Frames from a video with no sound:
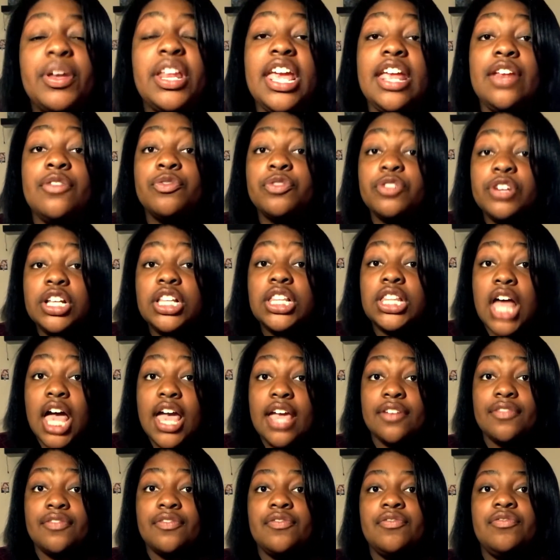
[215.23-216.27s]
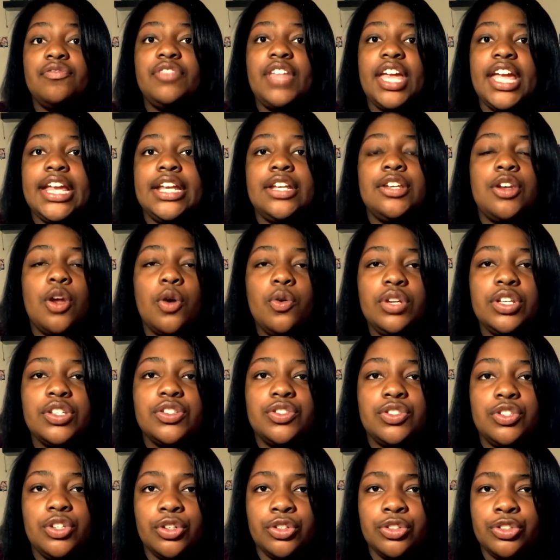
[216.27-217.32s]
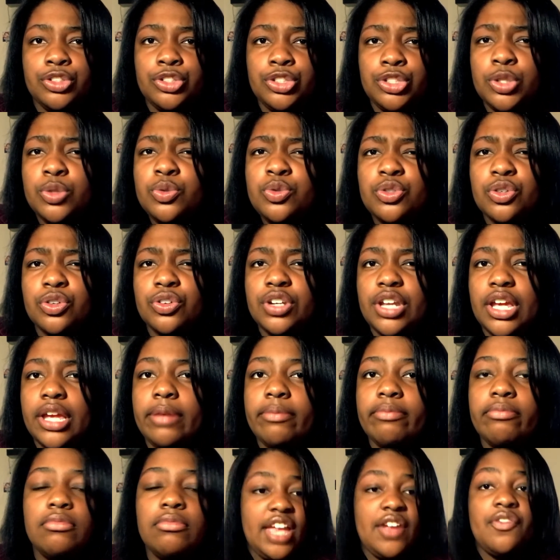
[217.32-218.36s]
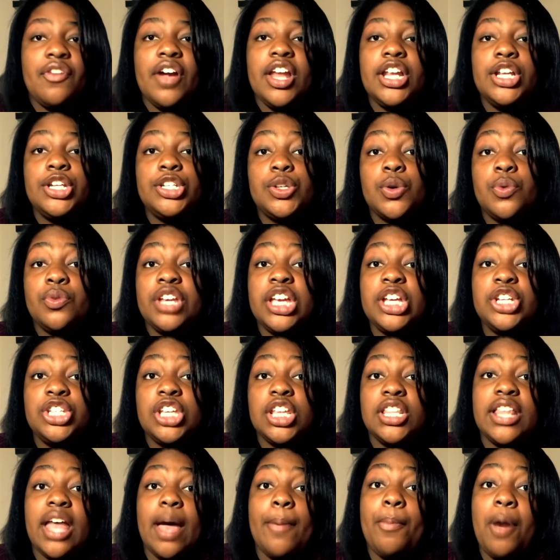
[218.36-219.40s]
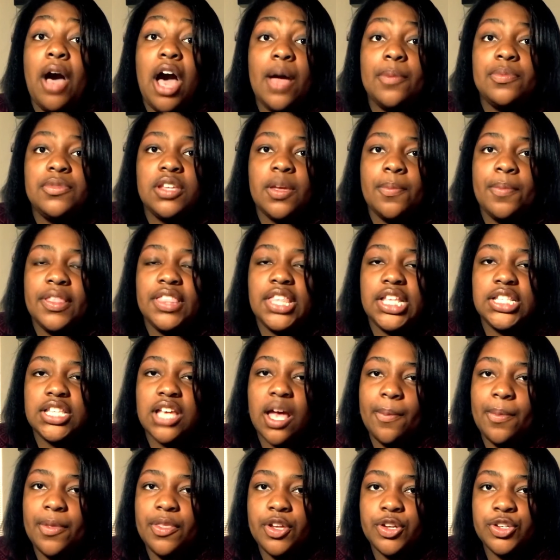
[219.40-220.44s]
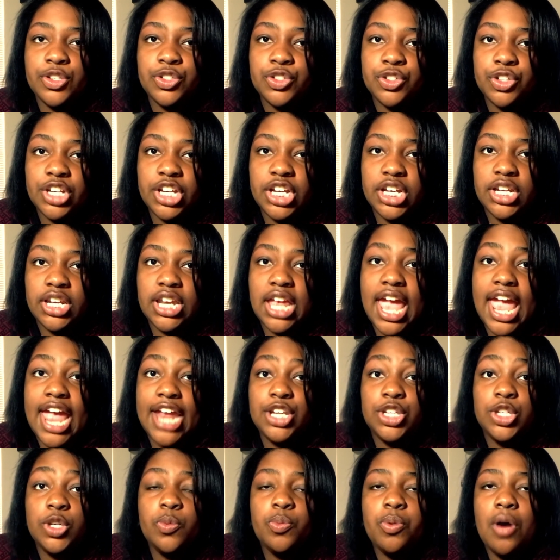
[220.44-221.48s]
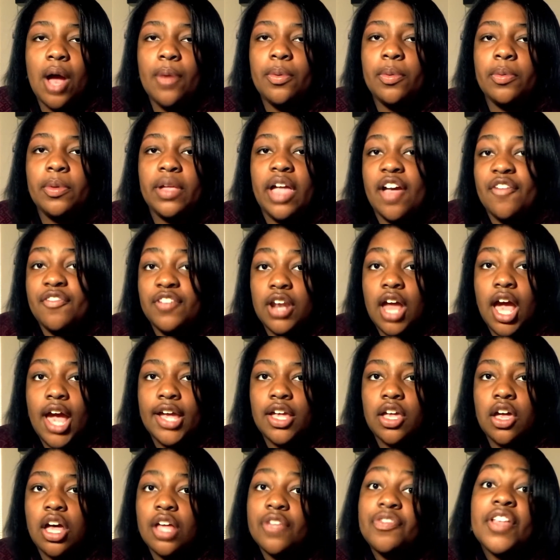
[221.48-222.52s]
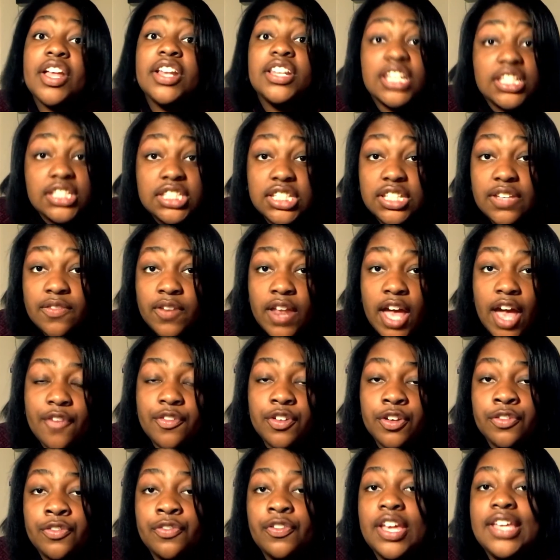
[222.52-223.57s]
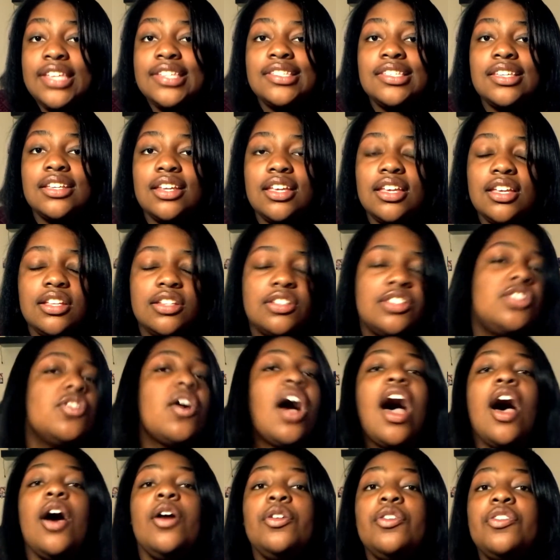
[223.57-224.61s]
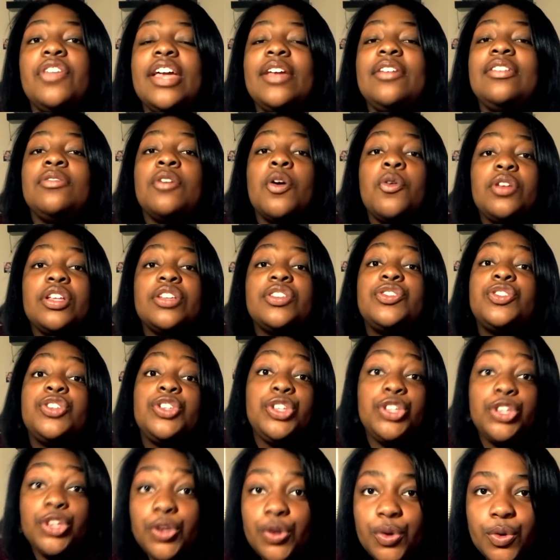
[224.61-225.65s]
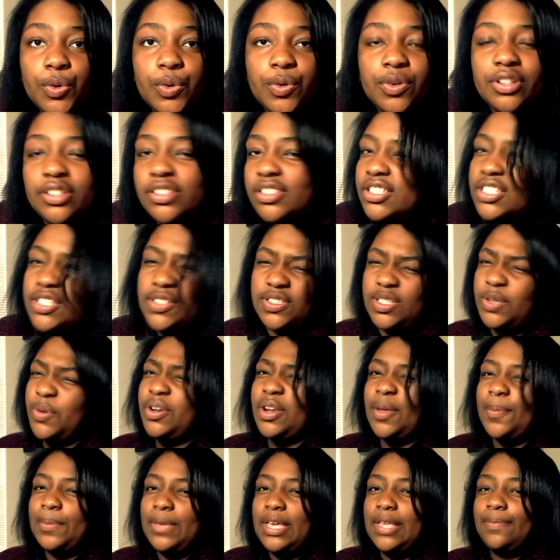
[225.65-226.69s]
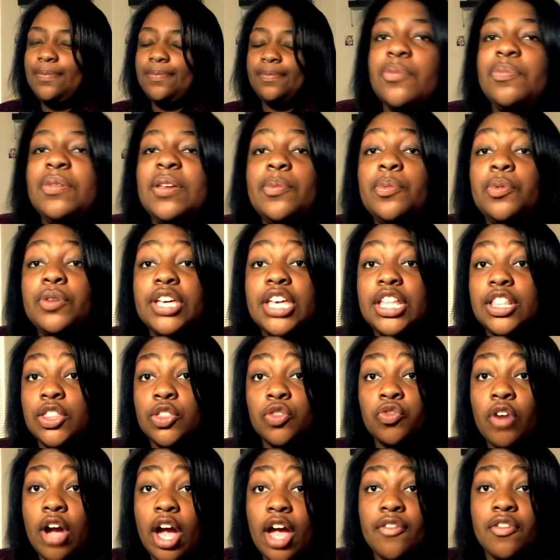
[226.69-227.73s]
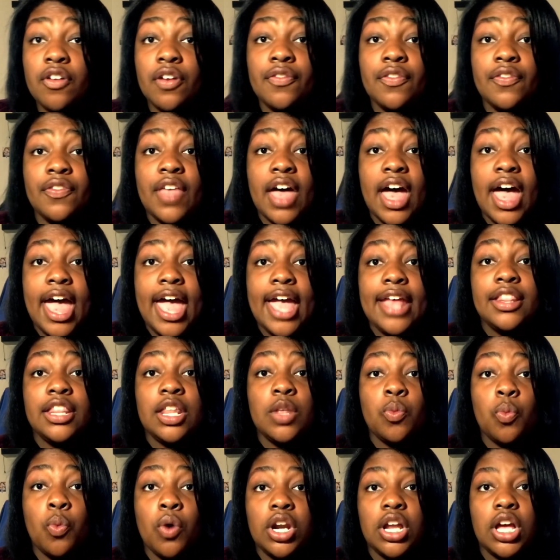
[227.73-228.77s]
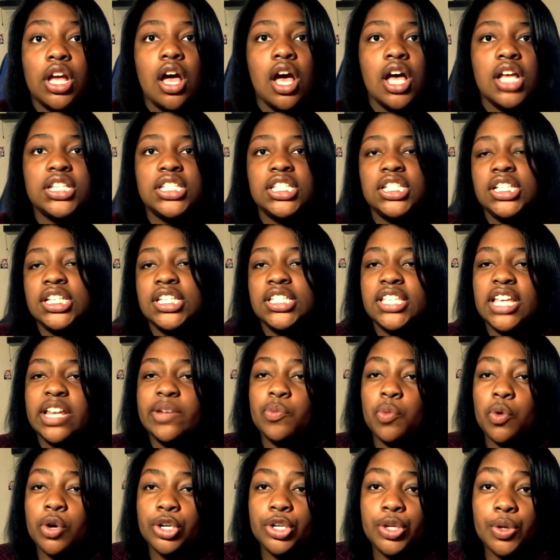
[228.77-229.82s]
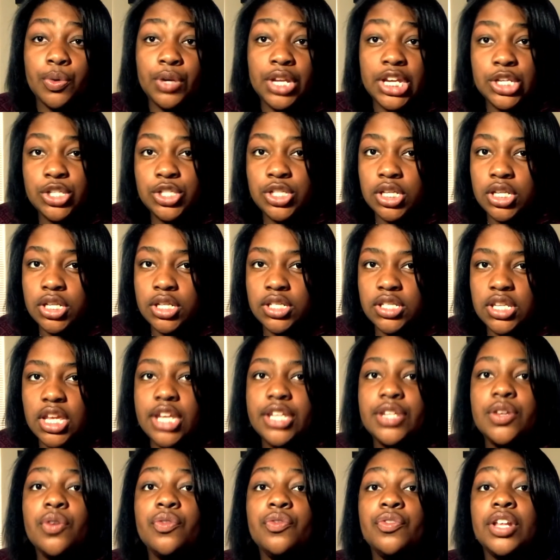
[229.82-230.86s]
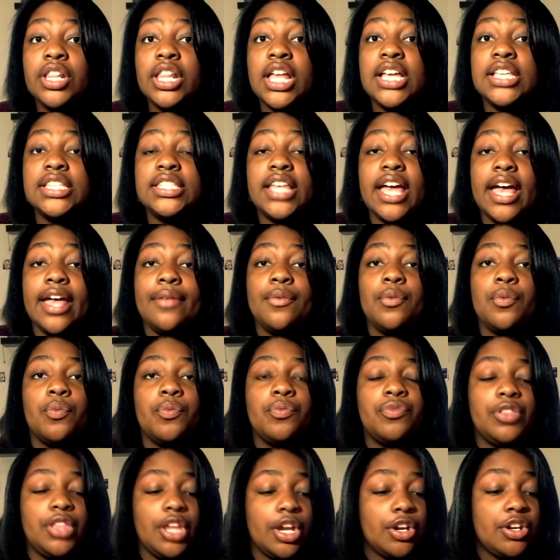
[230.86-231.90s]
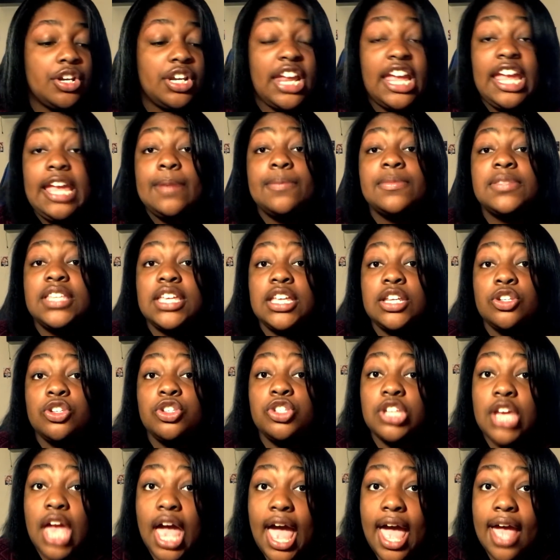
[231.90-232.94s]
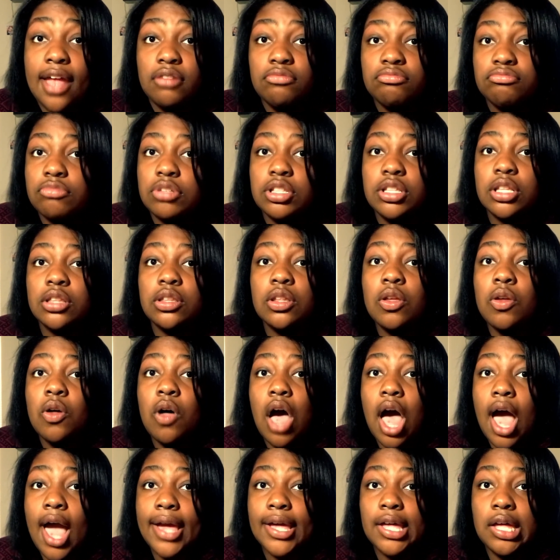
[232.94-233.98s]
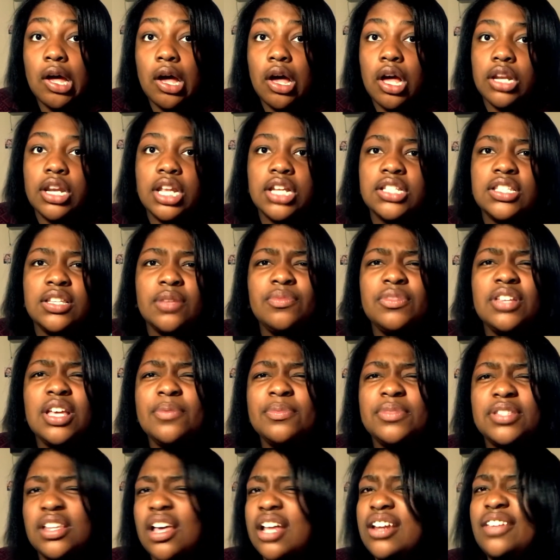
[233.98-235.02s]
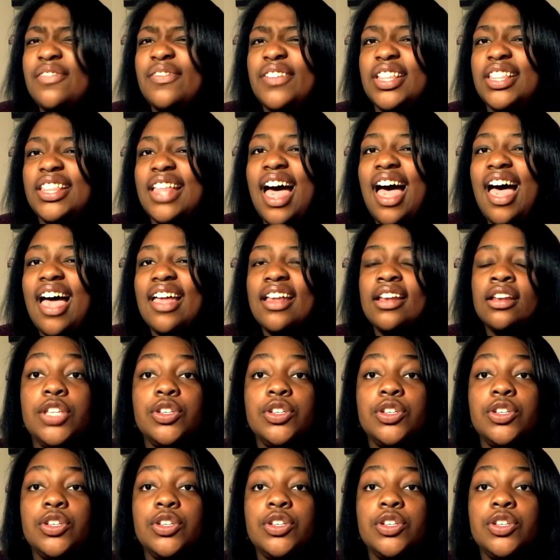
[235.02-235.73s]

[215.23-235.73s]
But in real life, they noticed your username. They read a donation that popped up at the top of their screen and you probably have an icon that doesn't even have your face in it. So how do they notice you? Do you see what I mean? And people can thrive off of that and then want to constantly send more donations and don't realize that their name's in chat with a little icon and sometimes not even that.